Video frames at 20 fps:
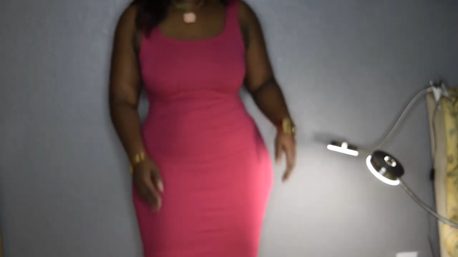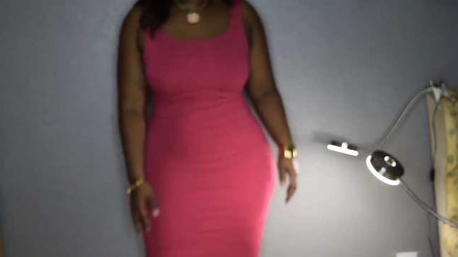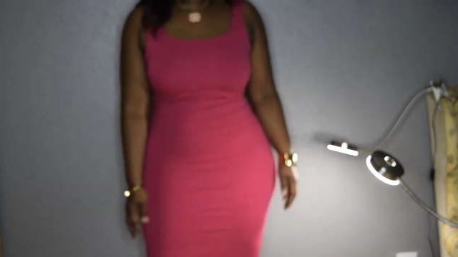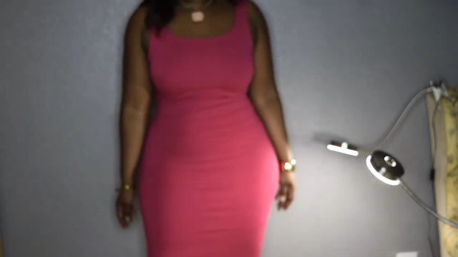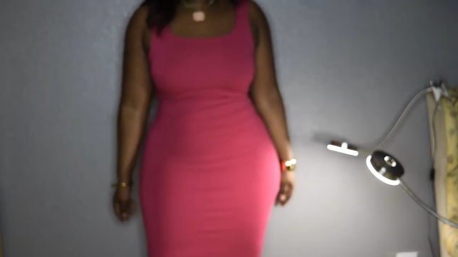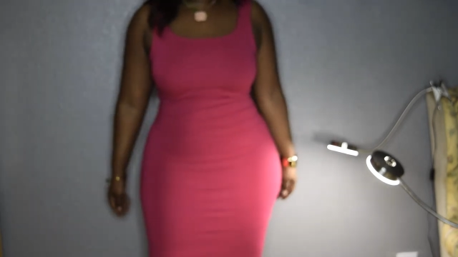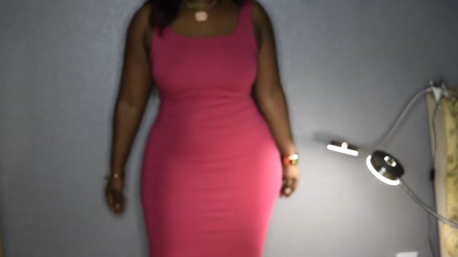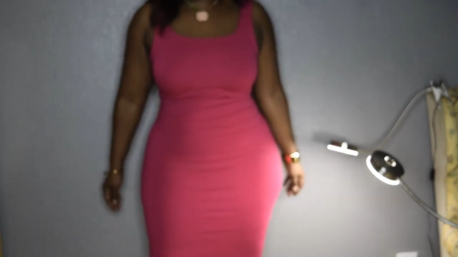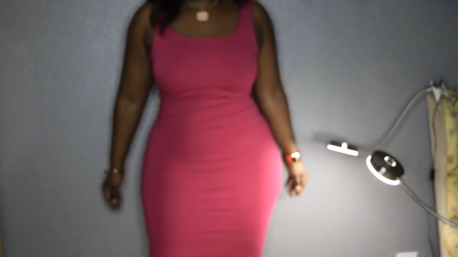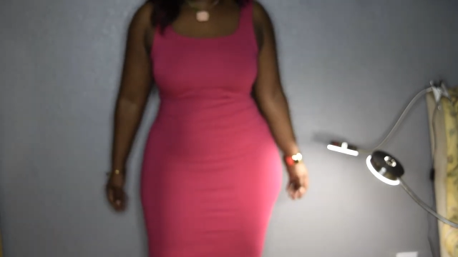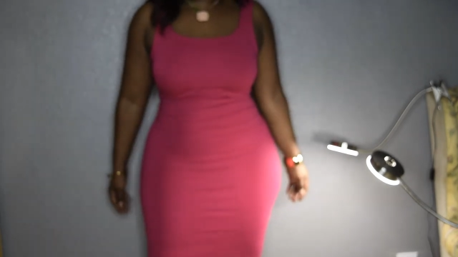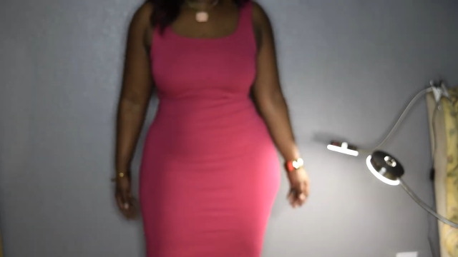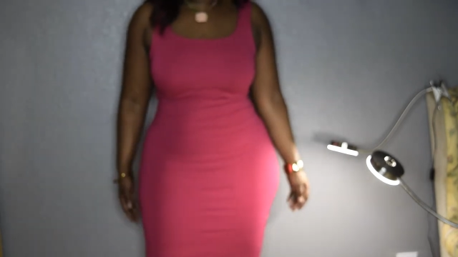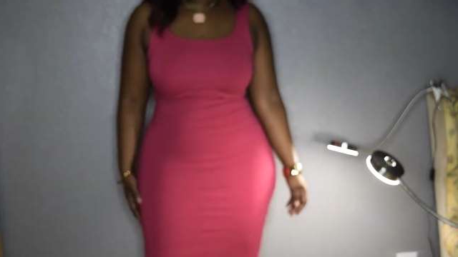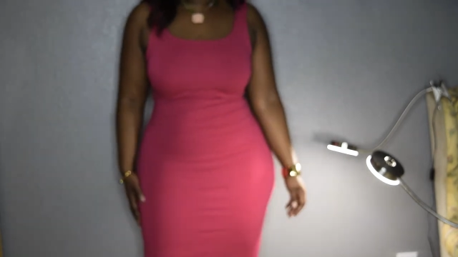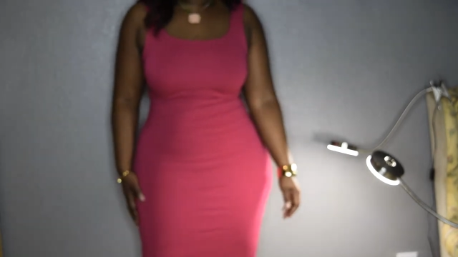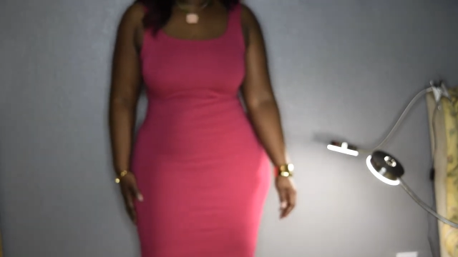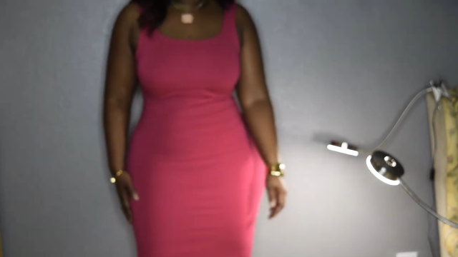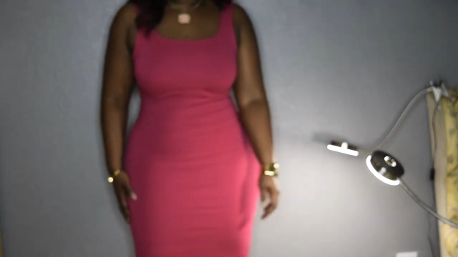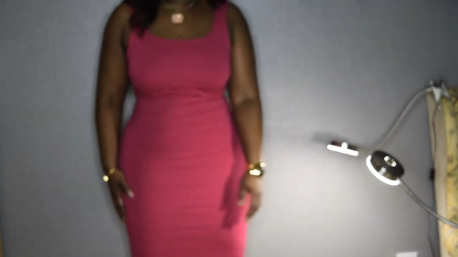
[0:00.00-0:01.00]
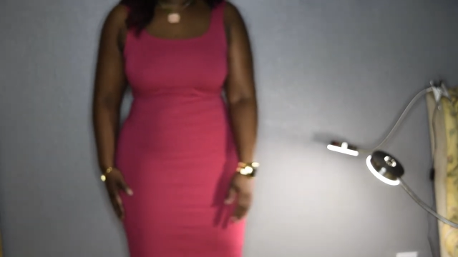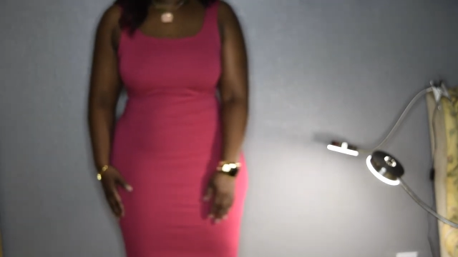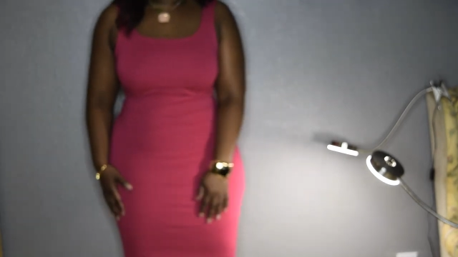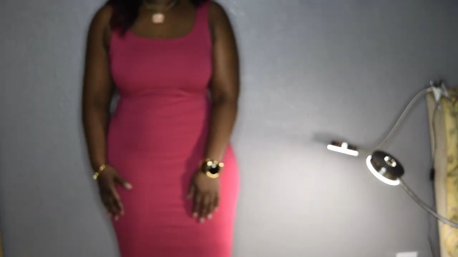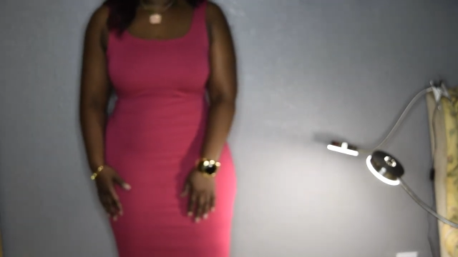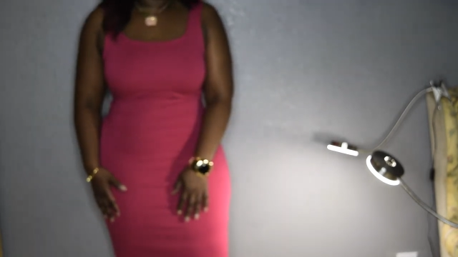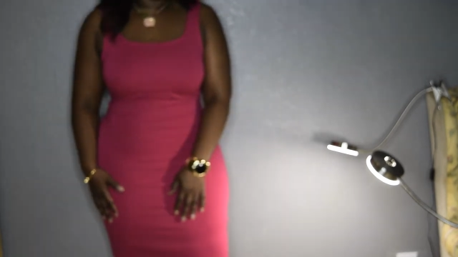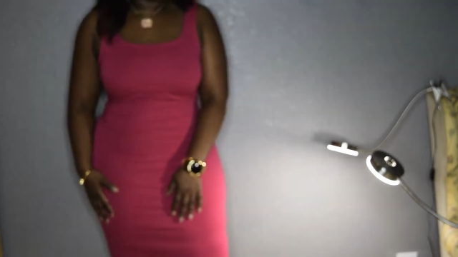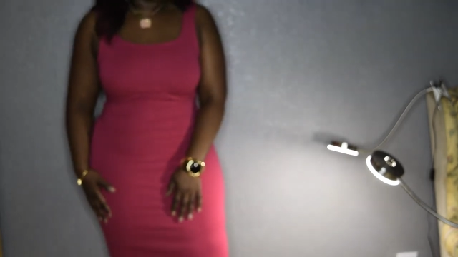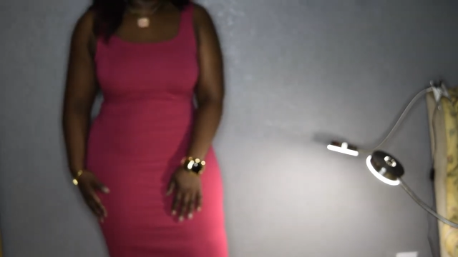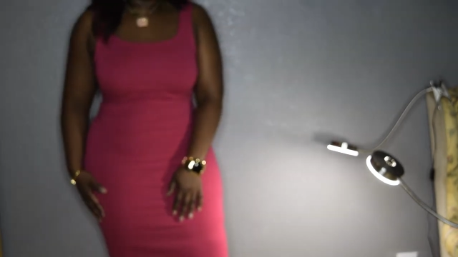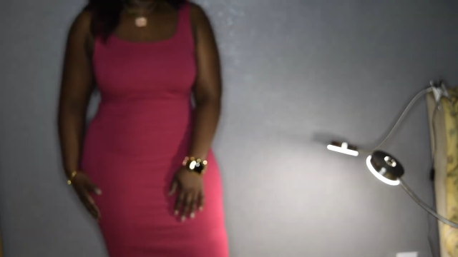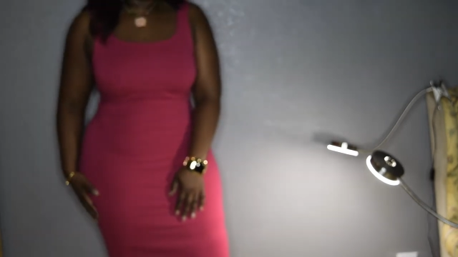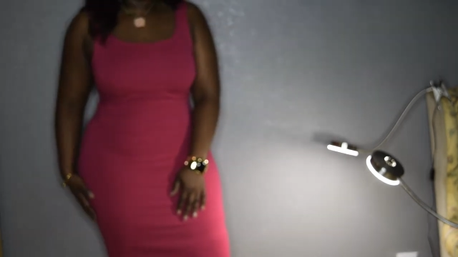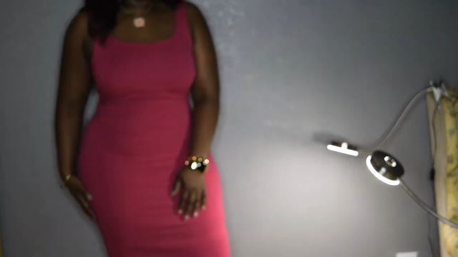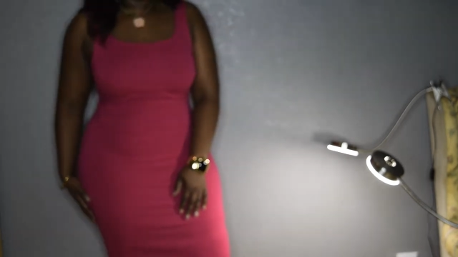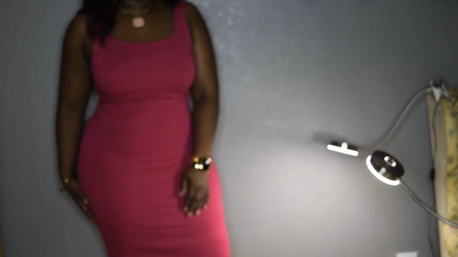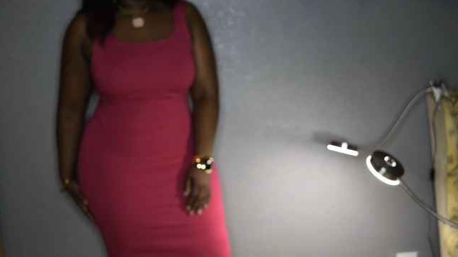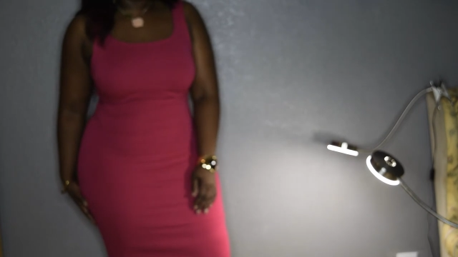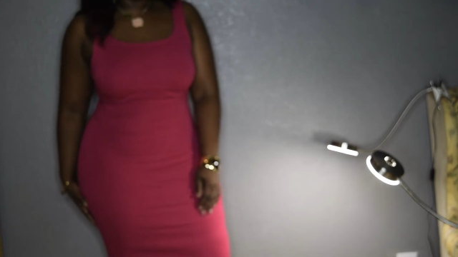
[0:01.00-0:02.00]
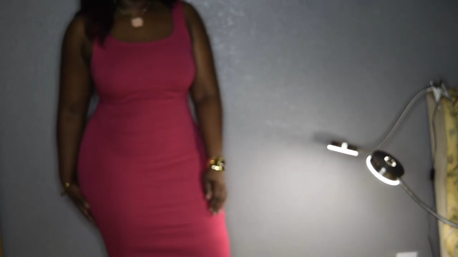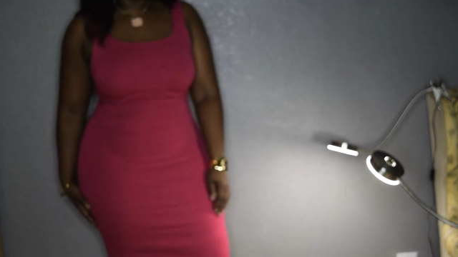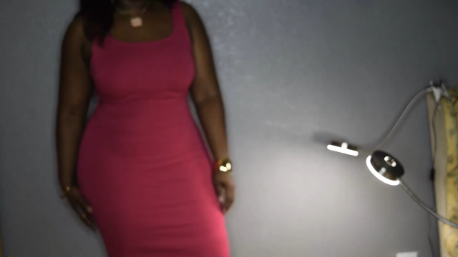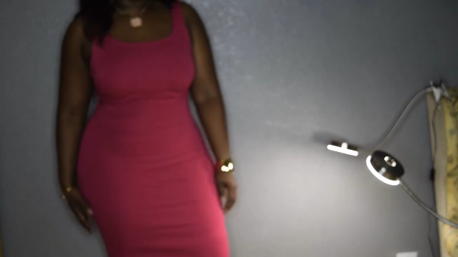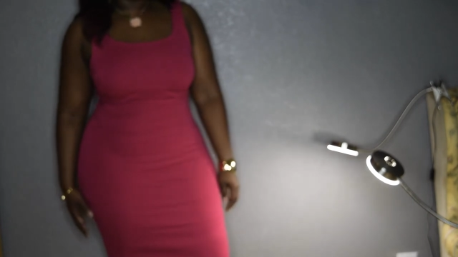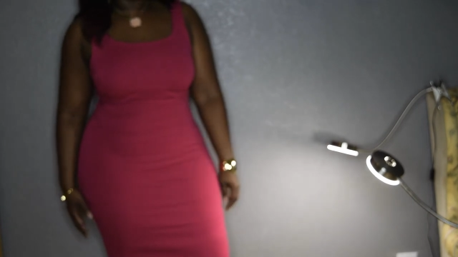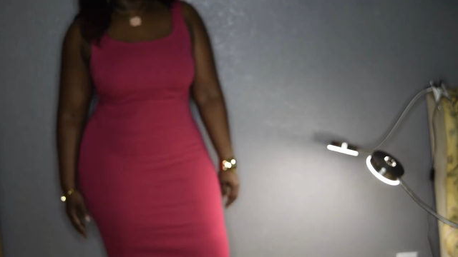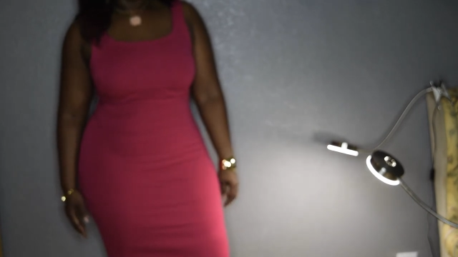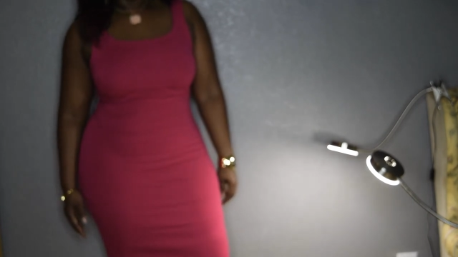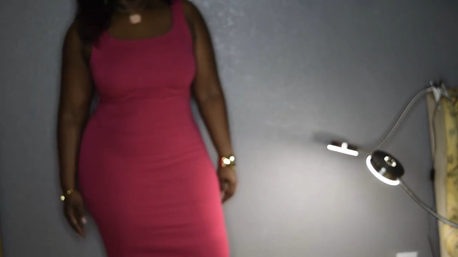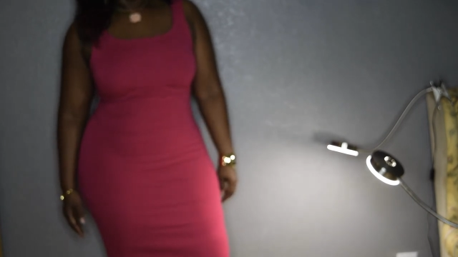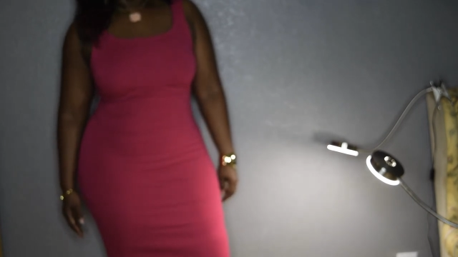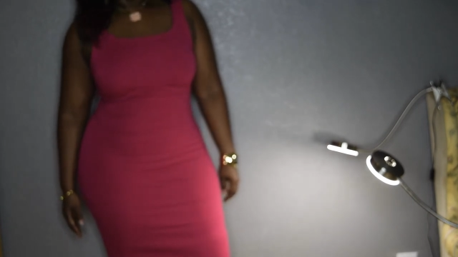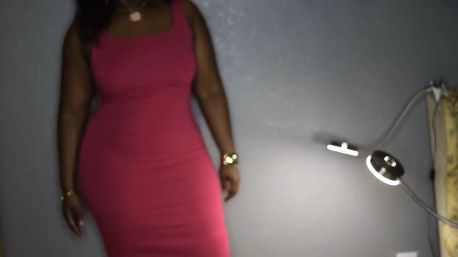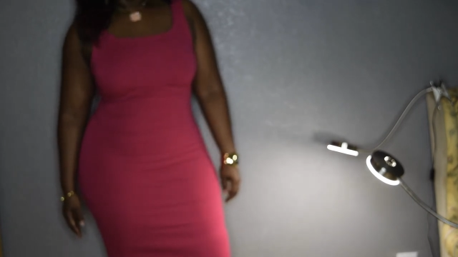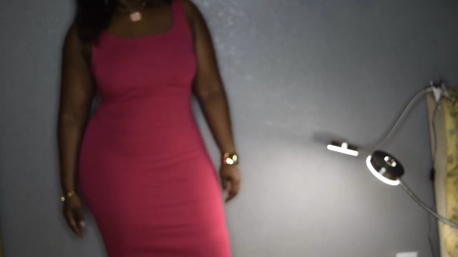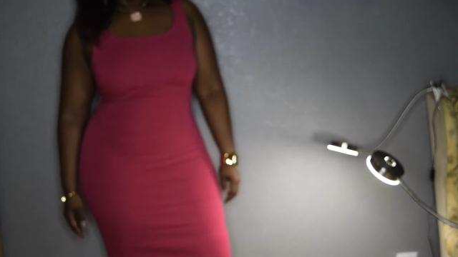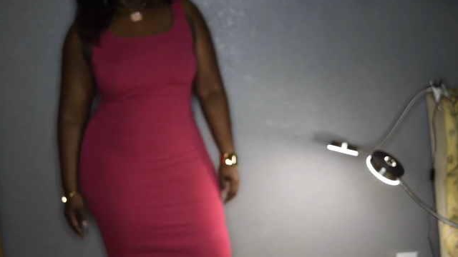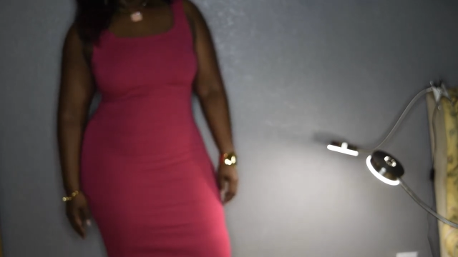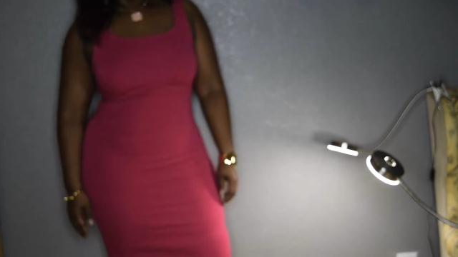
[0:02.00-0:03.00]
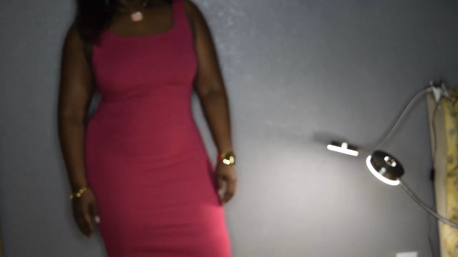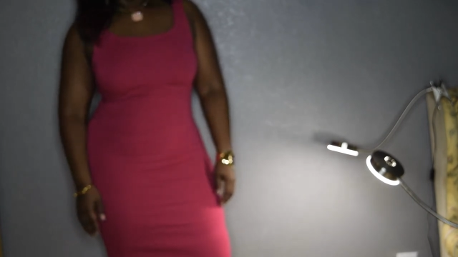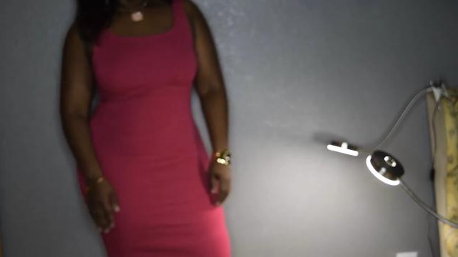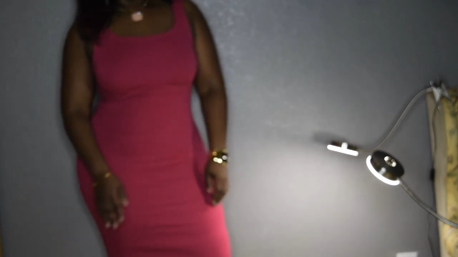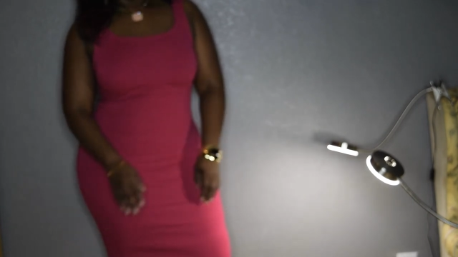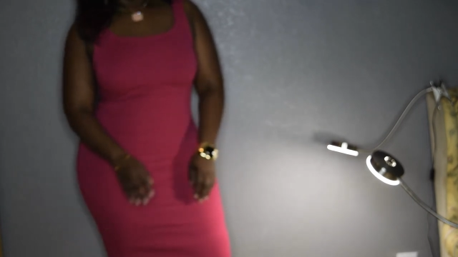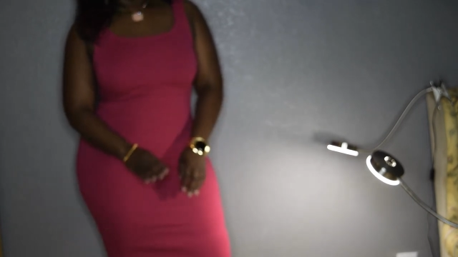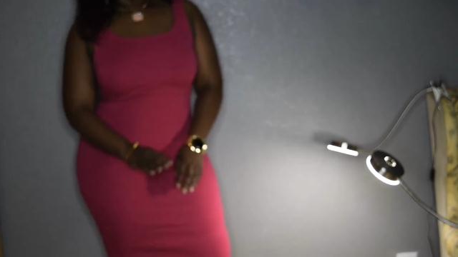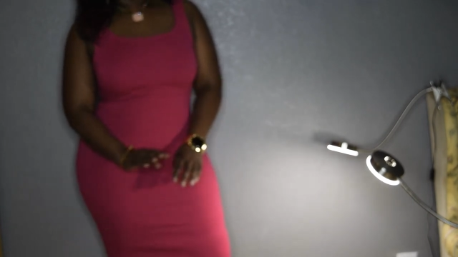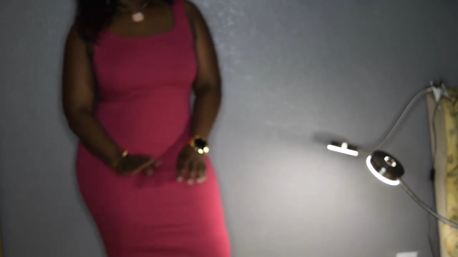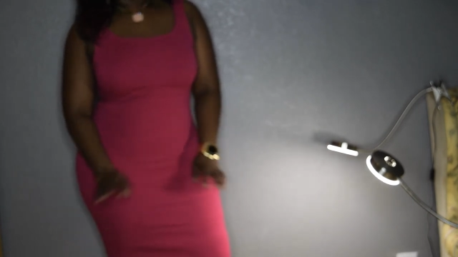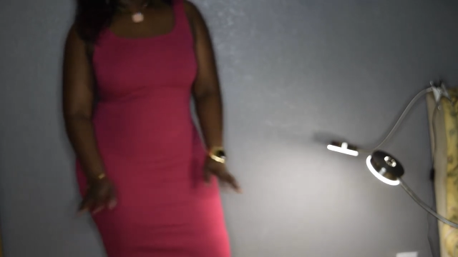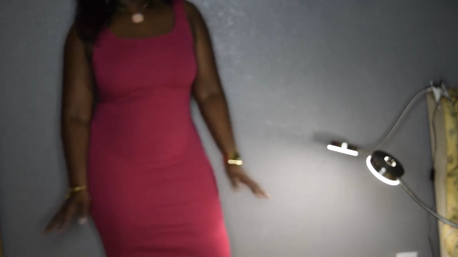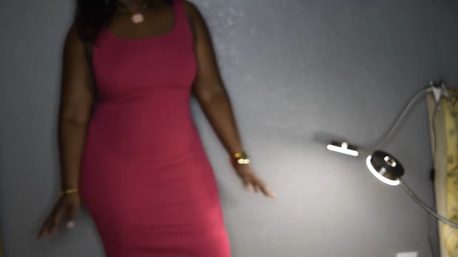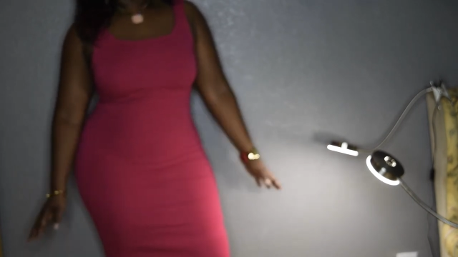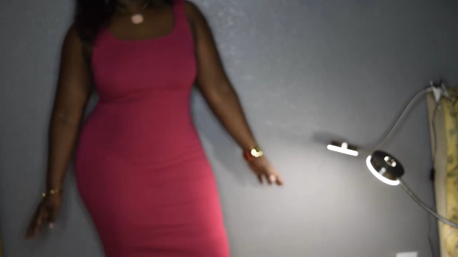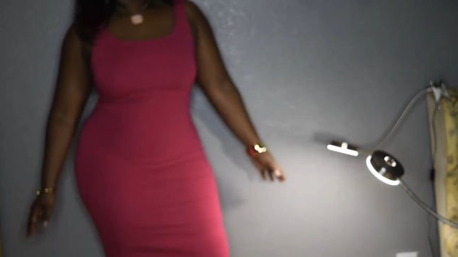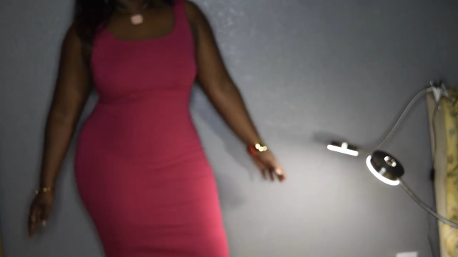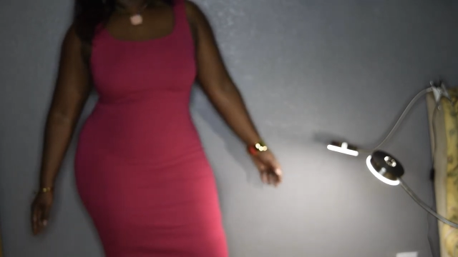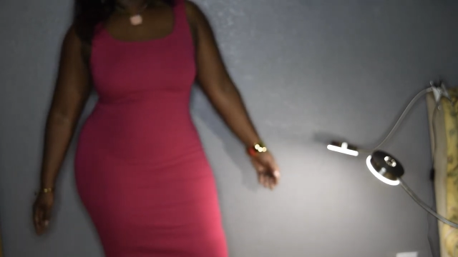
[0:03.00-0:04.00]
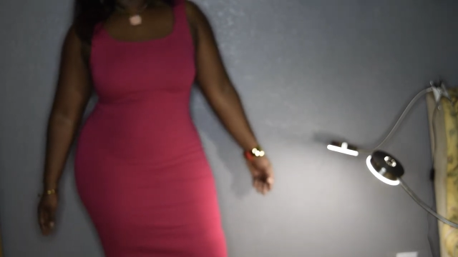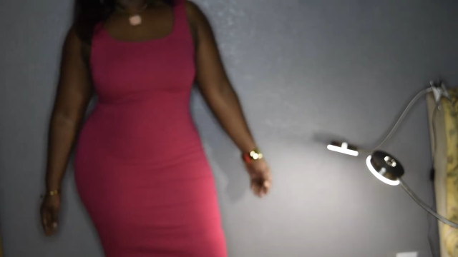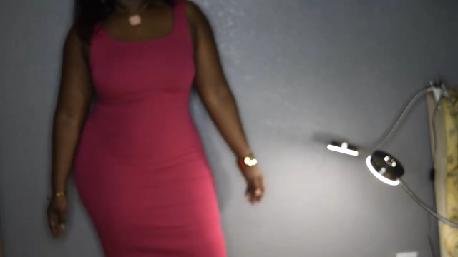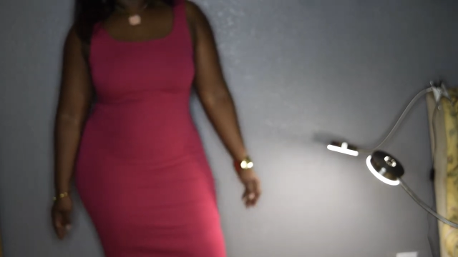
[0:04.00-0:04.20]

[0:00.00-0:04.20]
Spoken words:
[unreadable: no face in view]